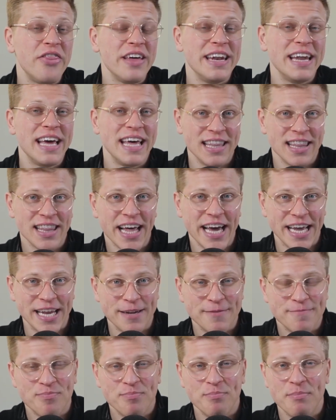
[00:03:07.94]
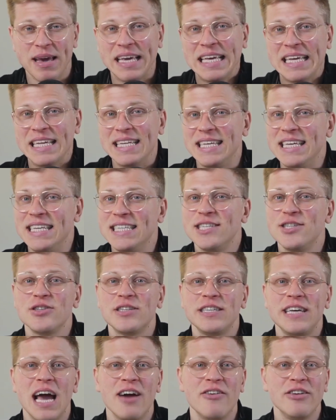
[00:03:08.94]
thin and light, making it easy
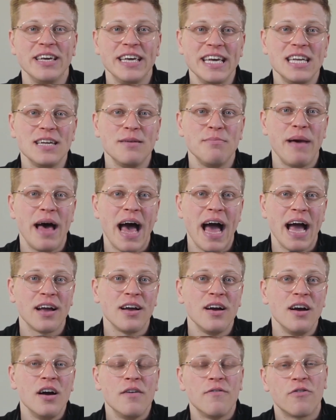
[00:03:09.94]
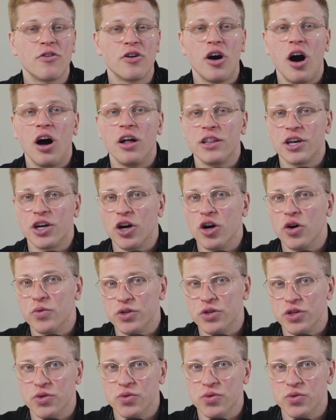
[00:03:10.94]
to carry in a bag for on-the-go